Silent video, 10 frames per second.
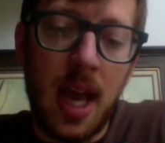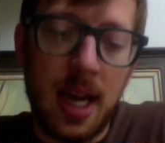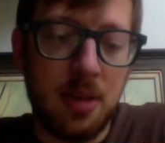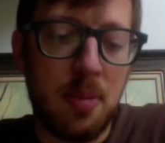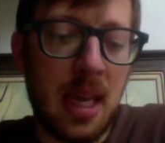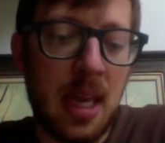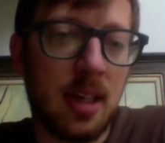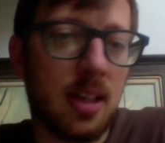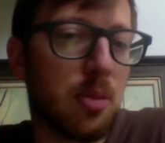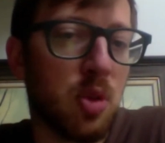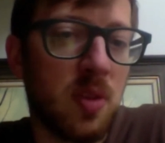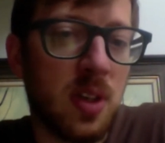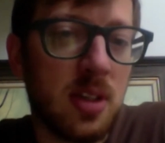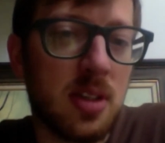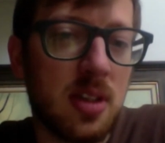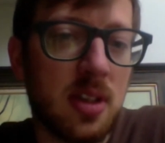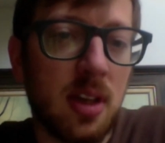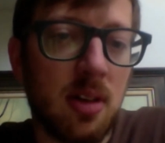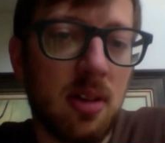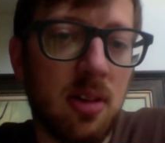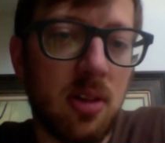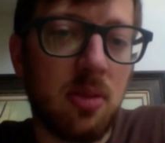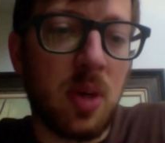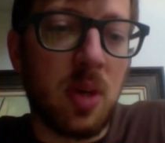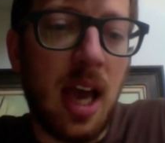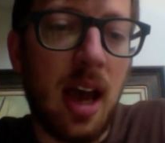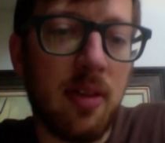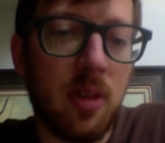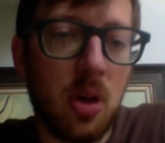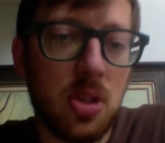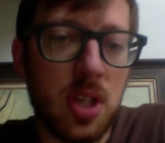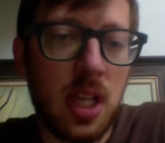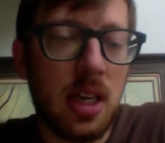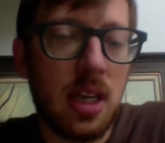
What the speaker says: actually making the movies that we have on our slate.